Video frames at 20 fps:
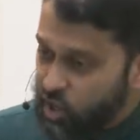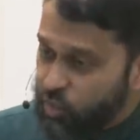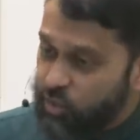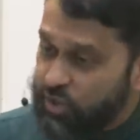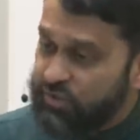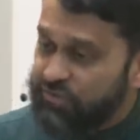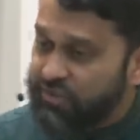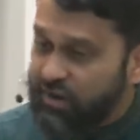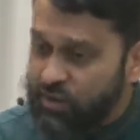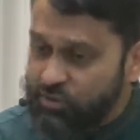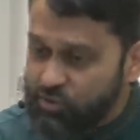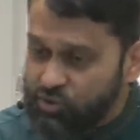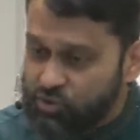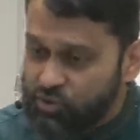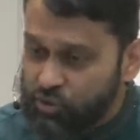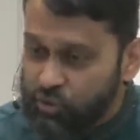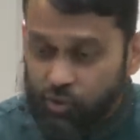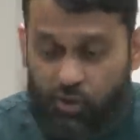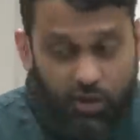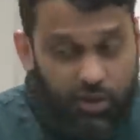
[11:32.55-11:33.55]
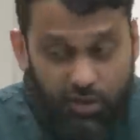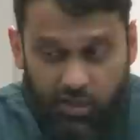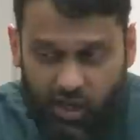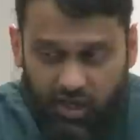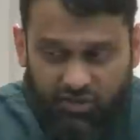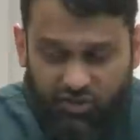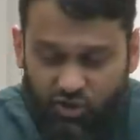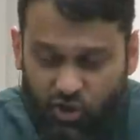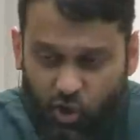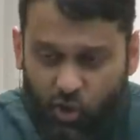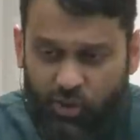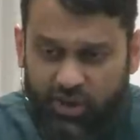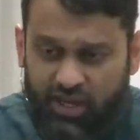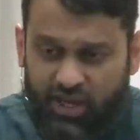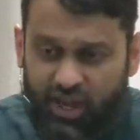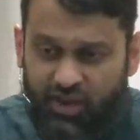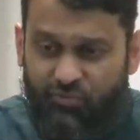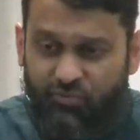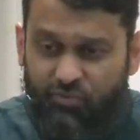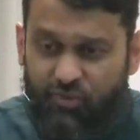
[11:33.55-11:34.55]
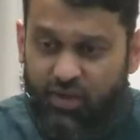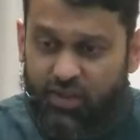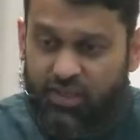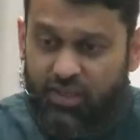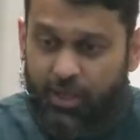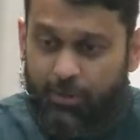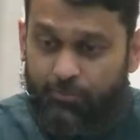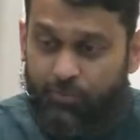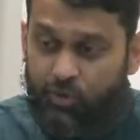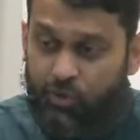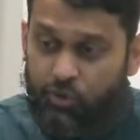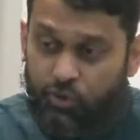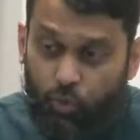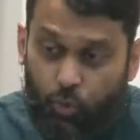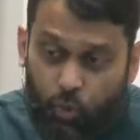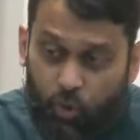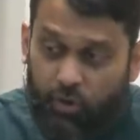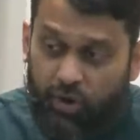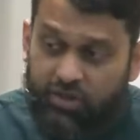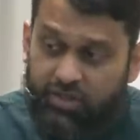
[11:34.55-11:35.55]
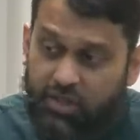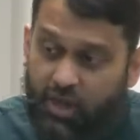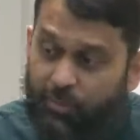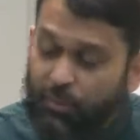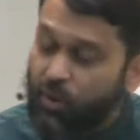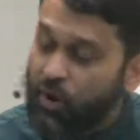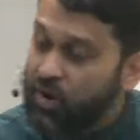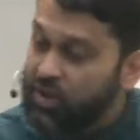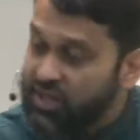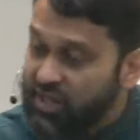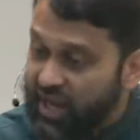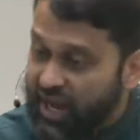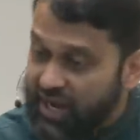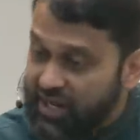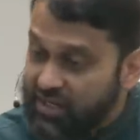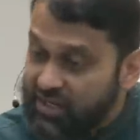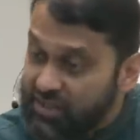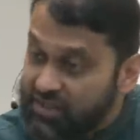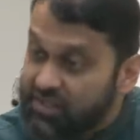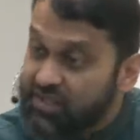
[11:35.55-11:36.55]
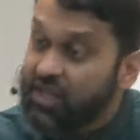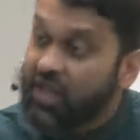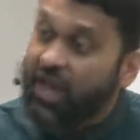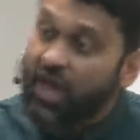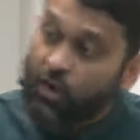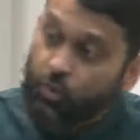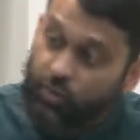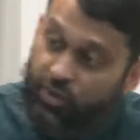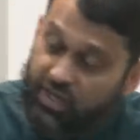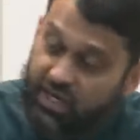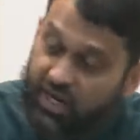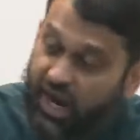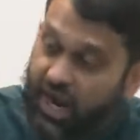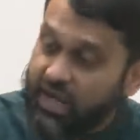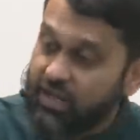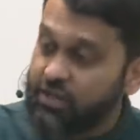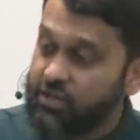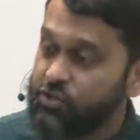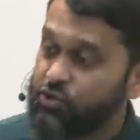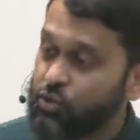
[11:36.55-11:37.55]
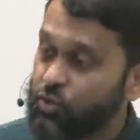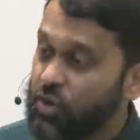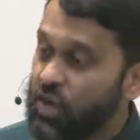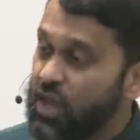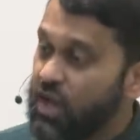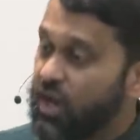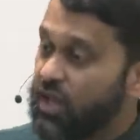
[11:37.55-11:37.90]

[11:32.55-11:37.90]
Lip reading: We found you not knowing everything. You weren't upon guidance, and we guided you.